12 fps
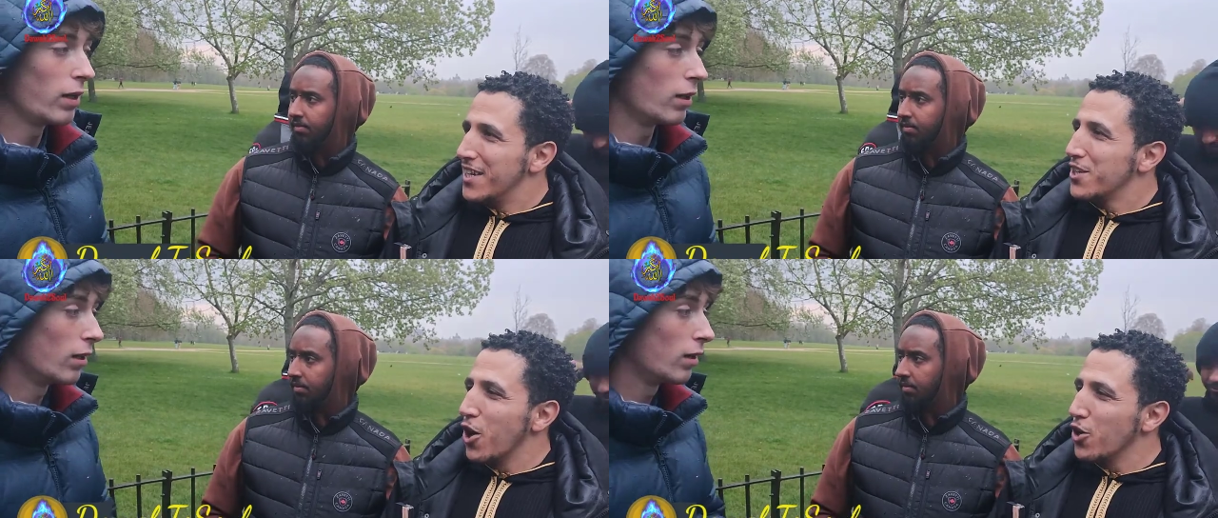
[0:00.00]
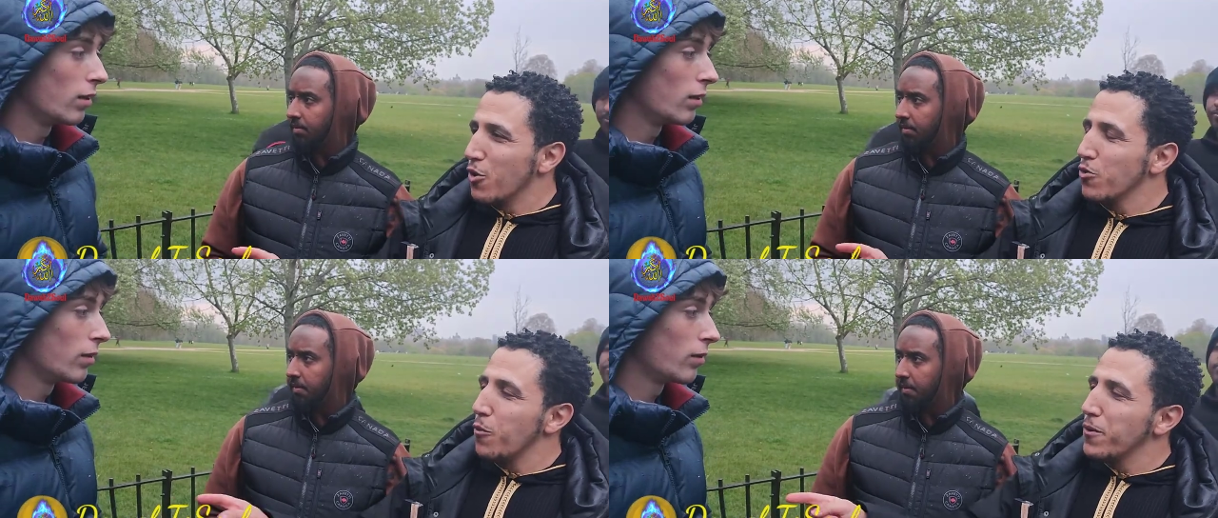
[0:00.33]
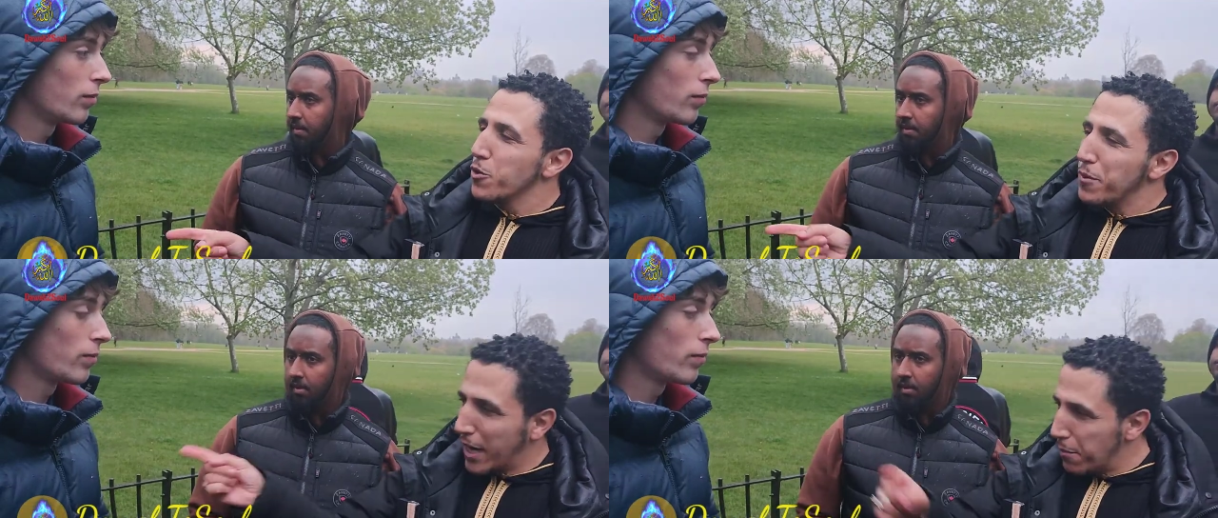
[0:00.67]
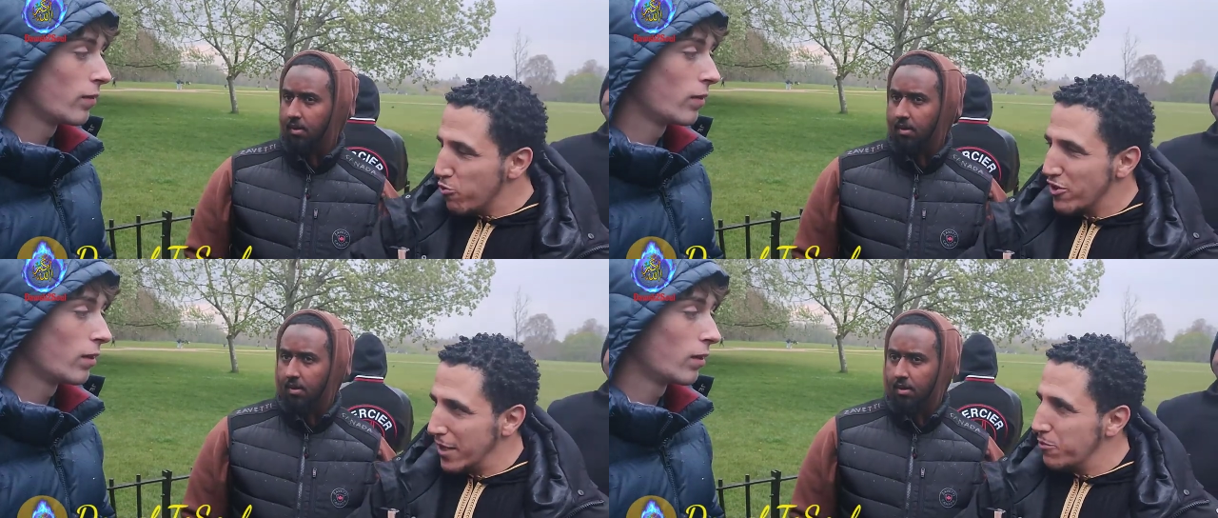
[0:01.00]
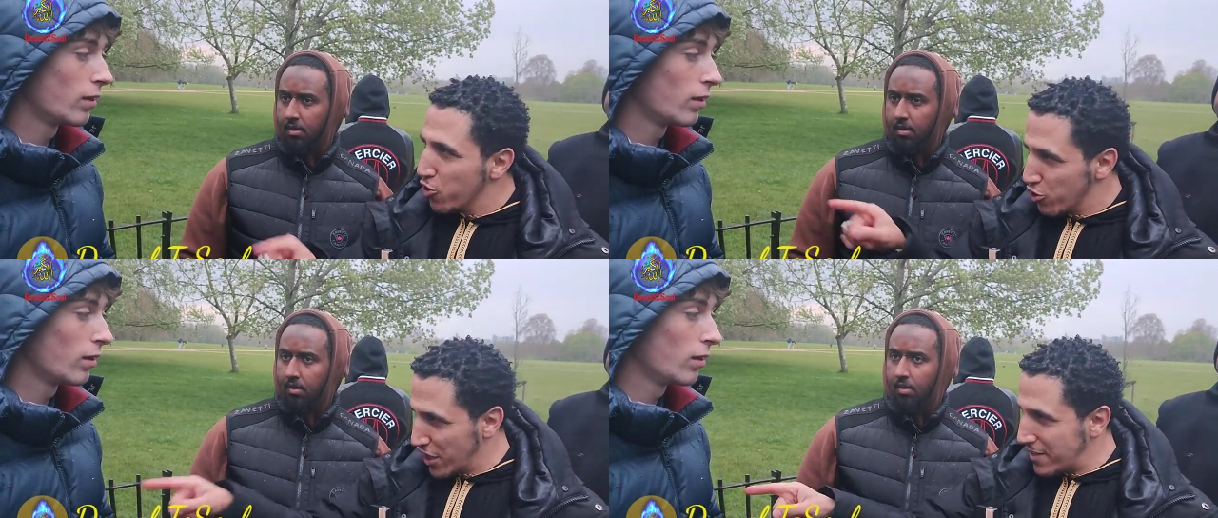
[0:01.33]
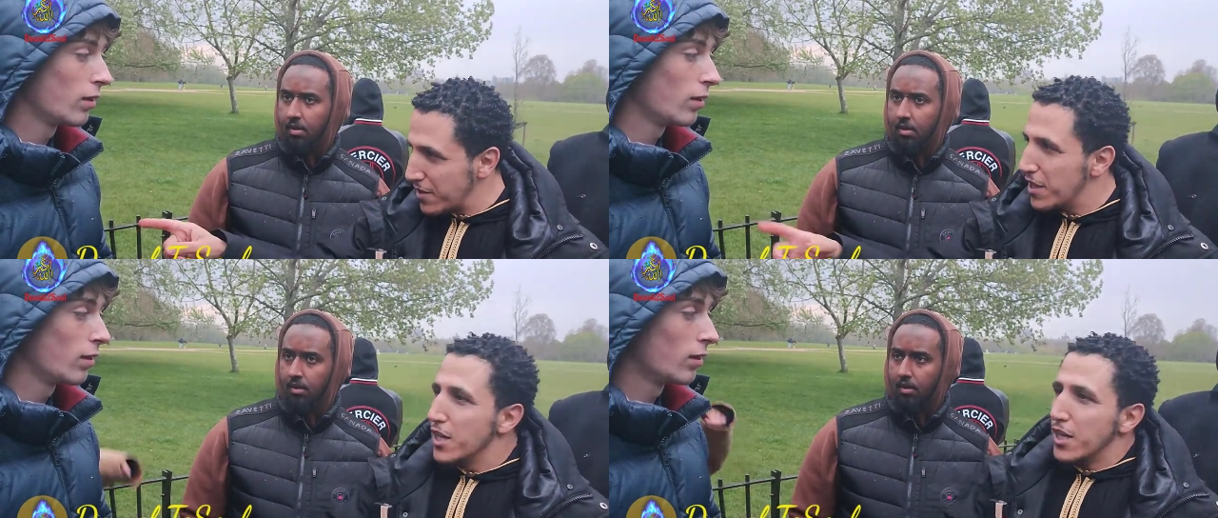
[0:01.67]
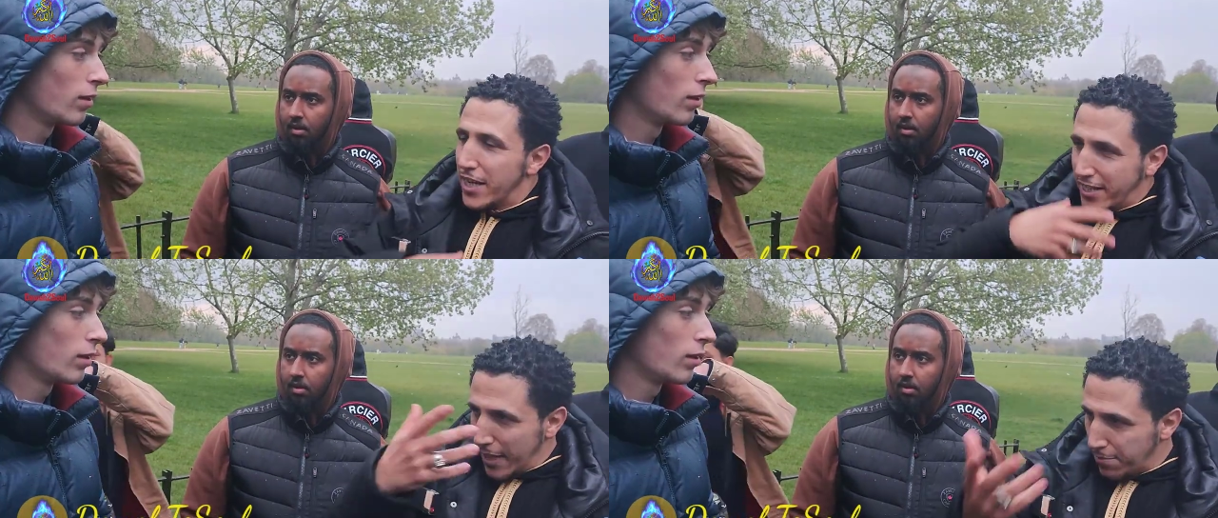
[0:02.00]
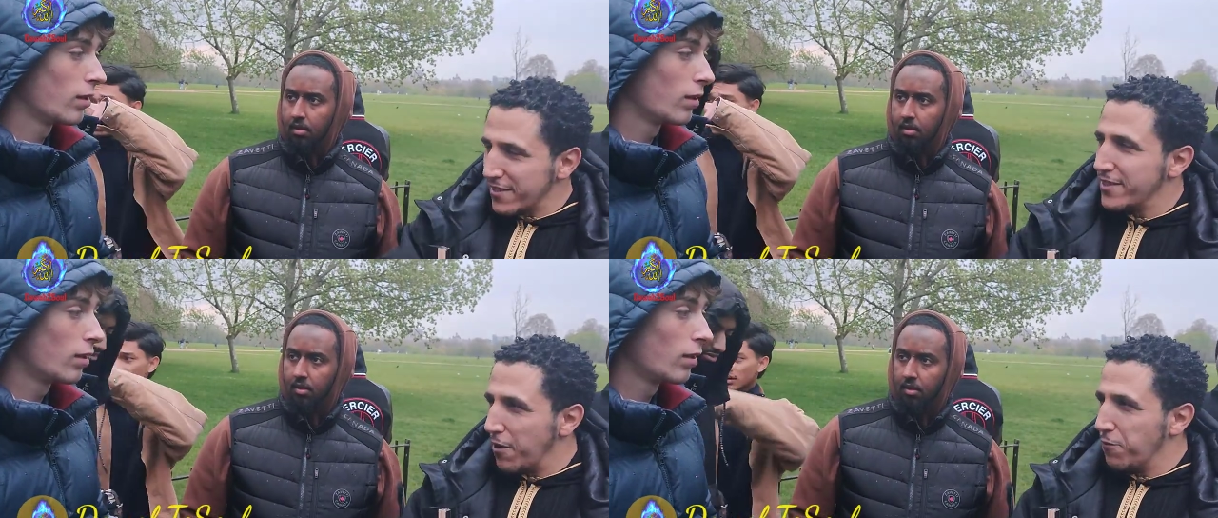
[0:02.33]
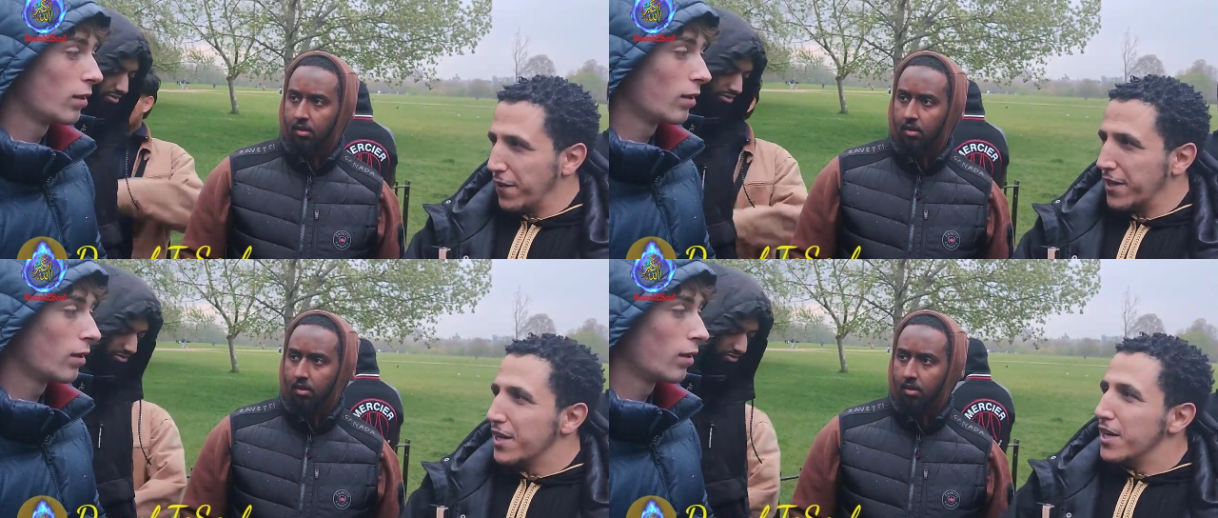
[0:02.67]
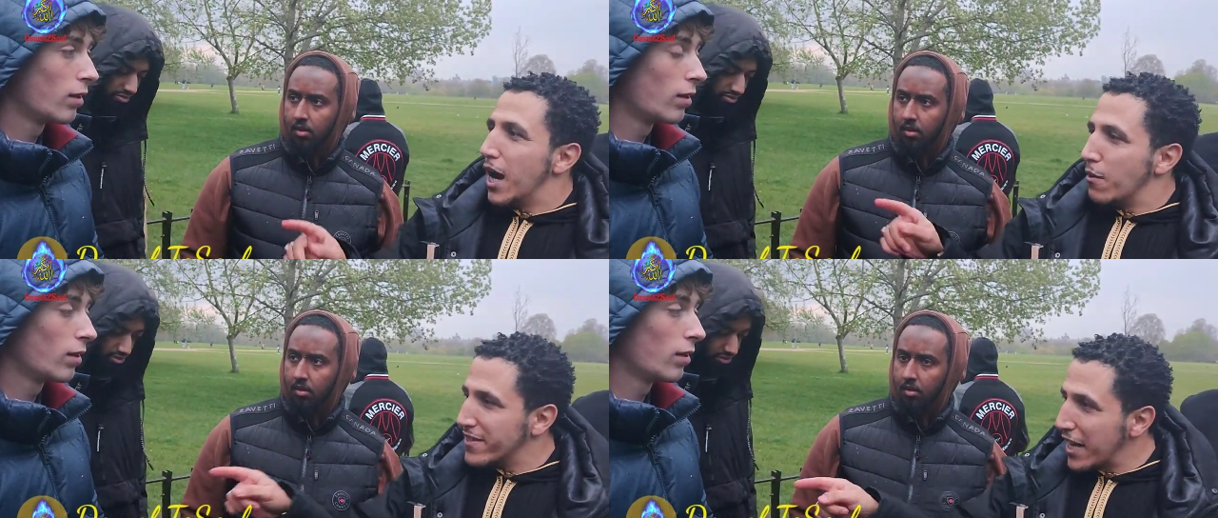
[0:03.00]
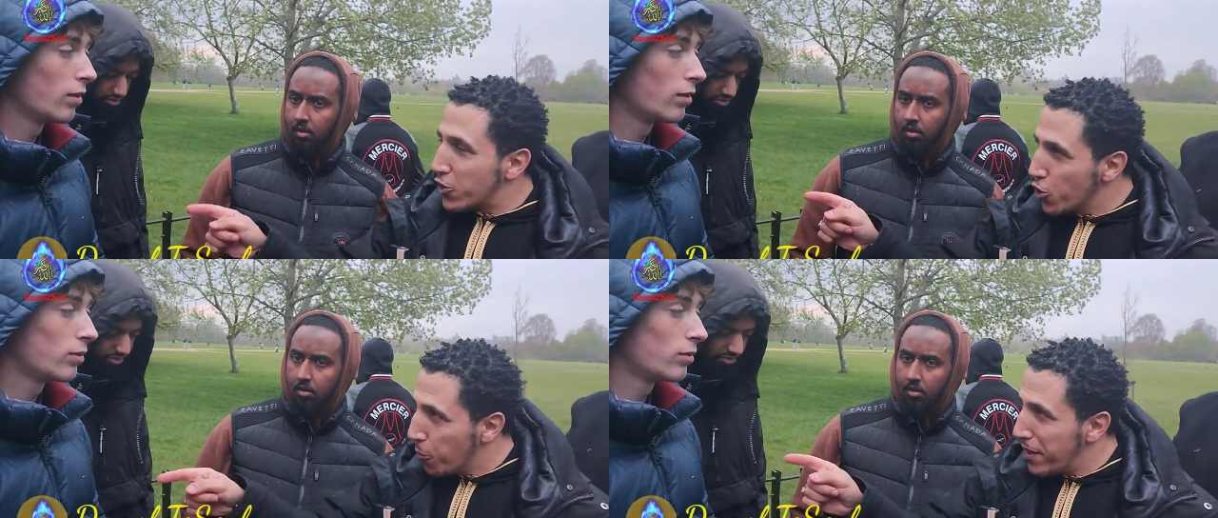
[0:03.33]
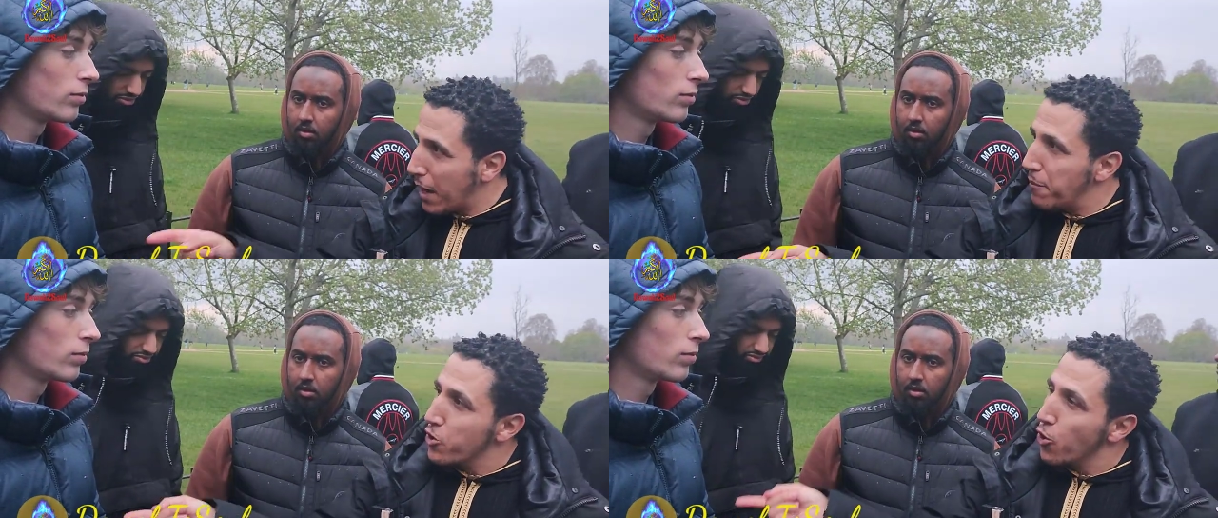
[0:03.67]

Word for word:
Speaker 1: no idea. No, no, no, you become Muslim, you're just accepting something. I'm saying you